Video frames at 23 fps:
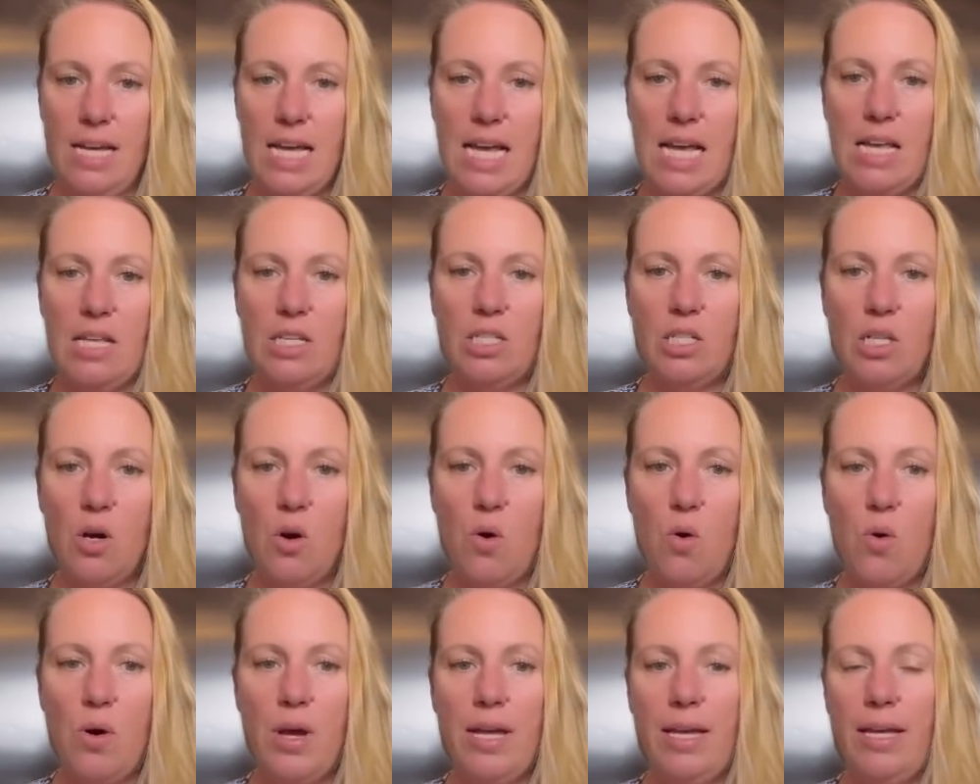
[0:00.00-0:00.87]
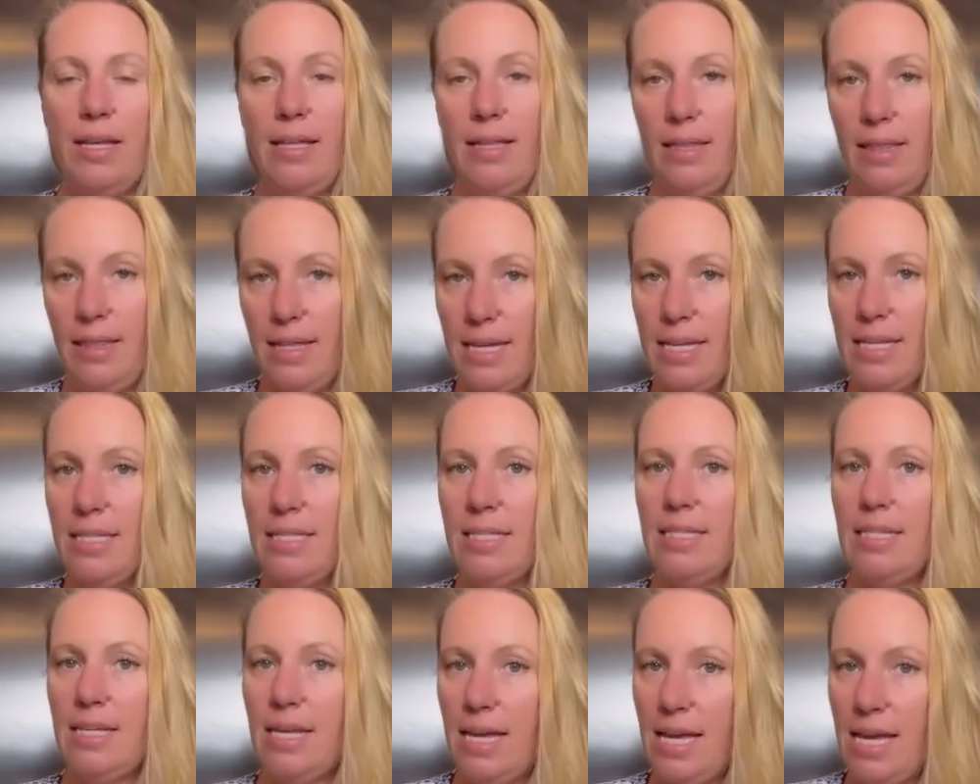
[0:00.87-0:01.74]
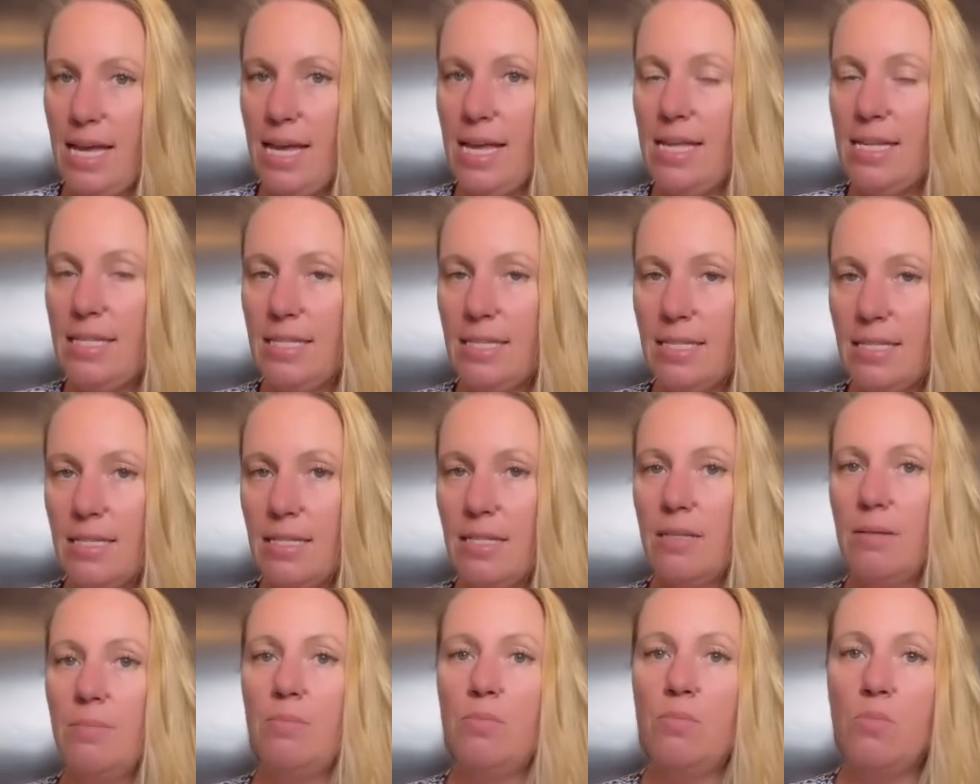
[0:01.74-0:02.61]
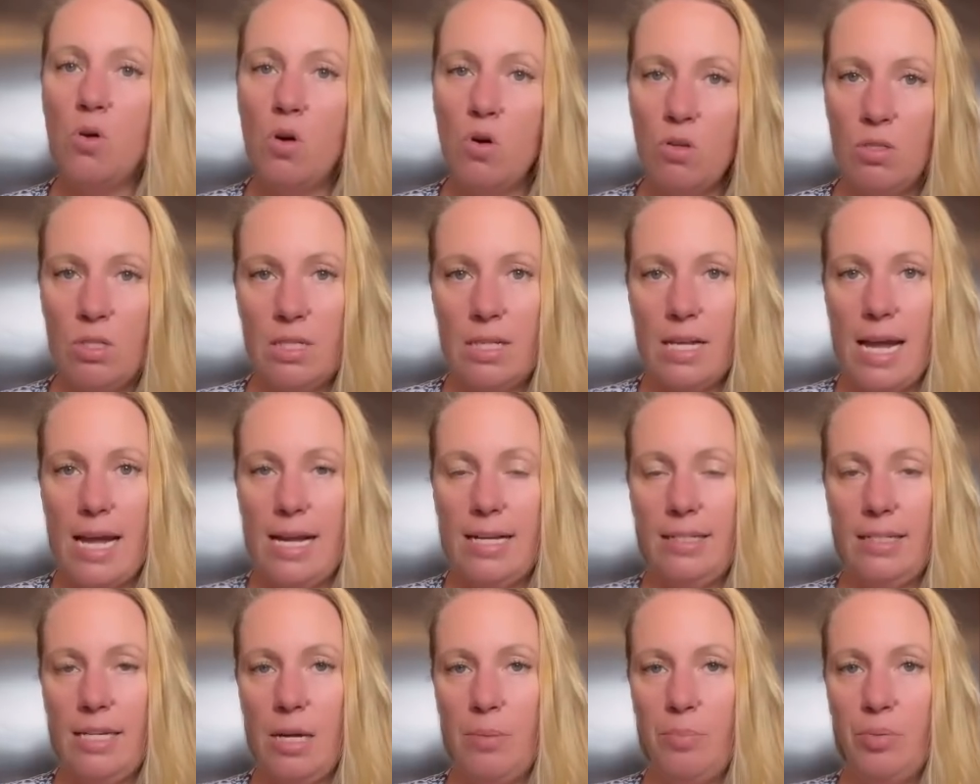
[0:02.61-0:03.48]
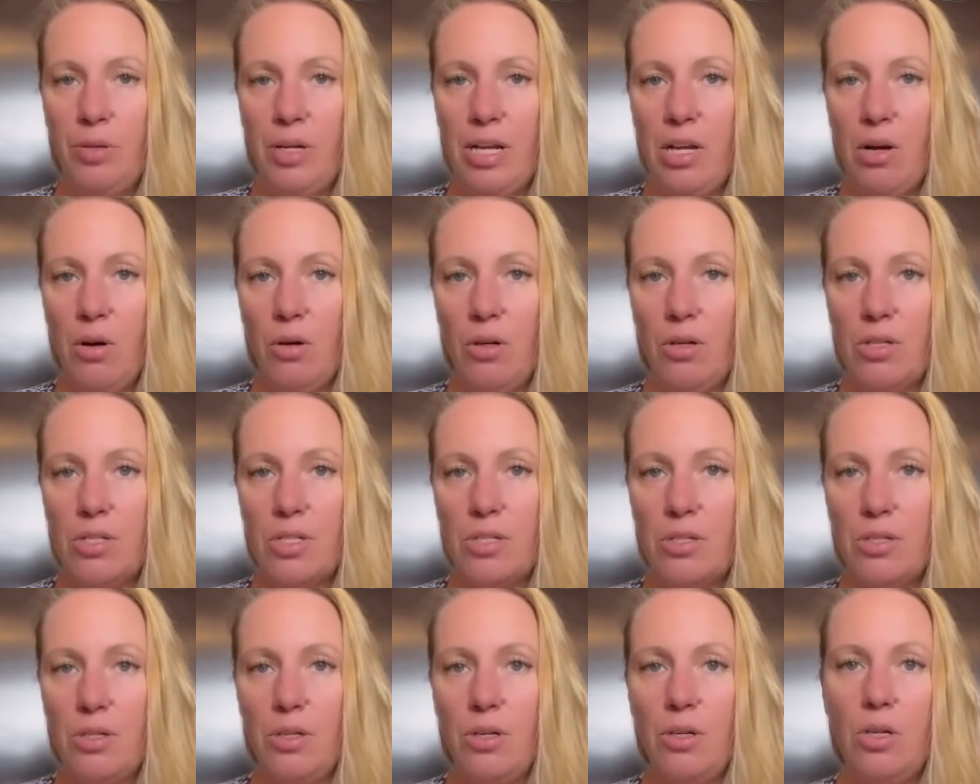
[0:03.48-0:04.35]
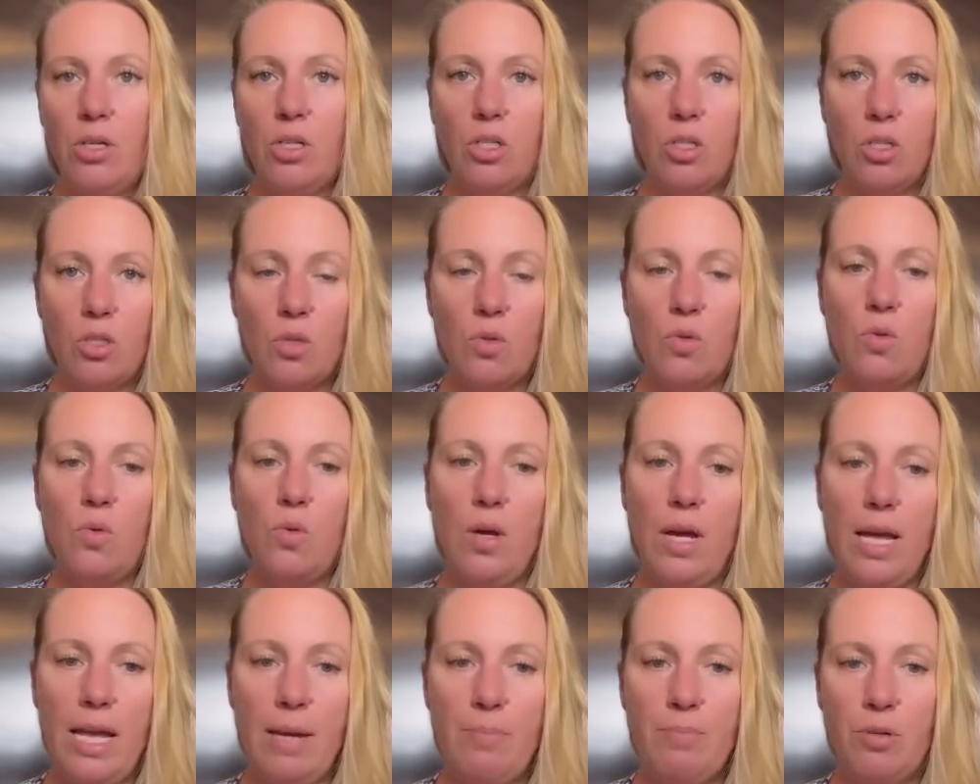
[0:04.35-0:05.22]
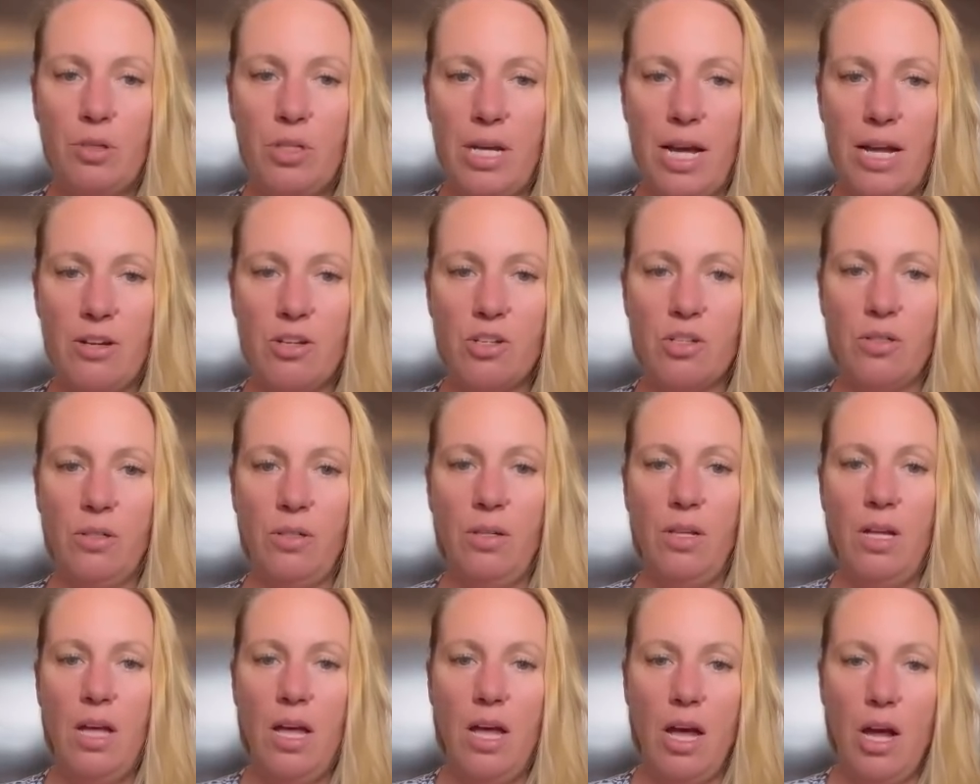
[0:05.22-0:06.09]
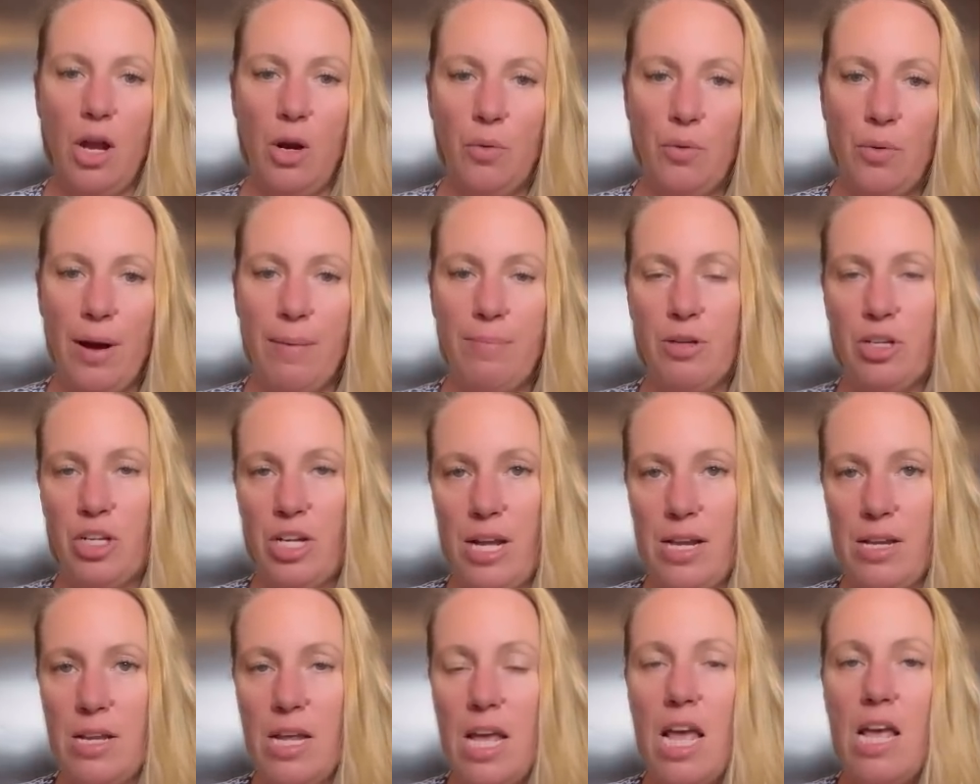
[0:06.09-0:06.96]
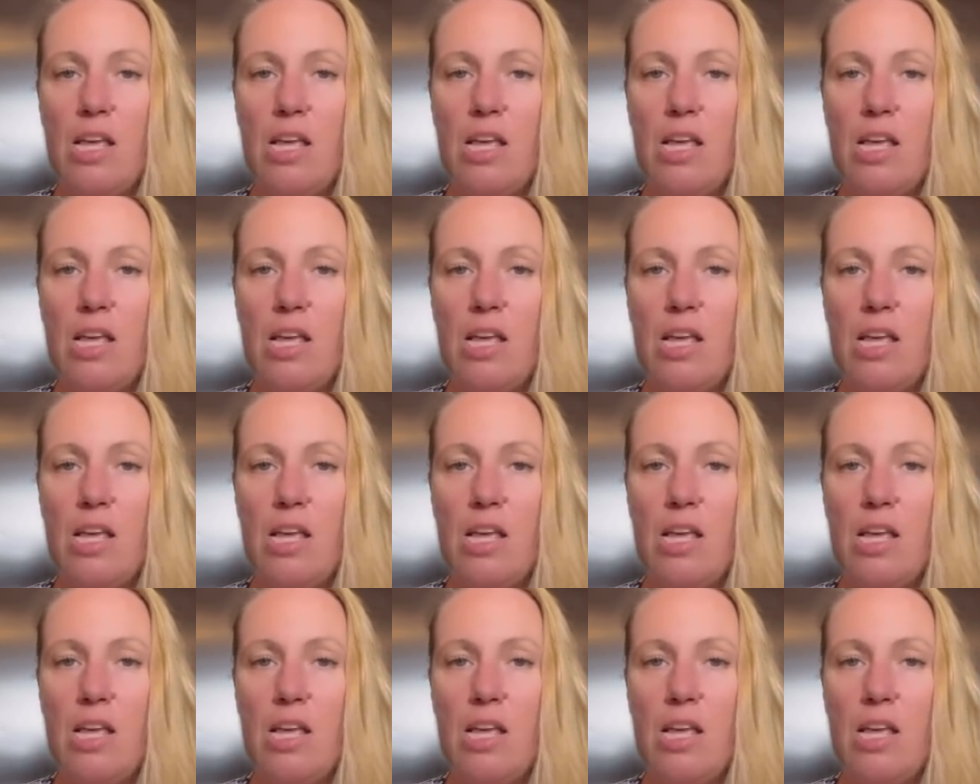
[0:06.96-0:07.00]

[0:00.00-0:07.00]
So this is most likely a precursor to a potential eruption.